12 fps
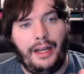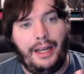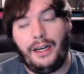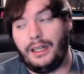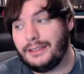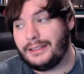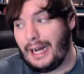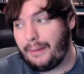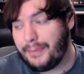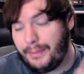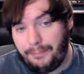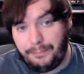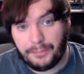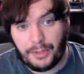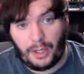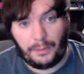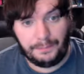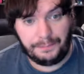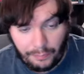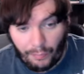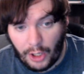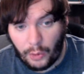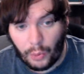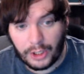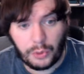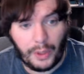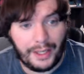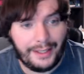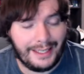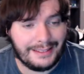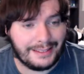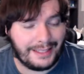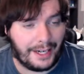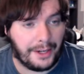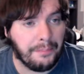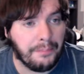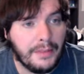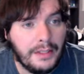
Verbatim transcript: and untap them. So it works quite nice there.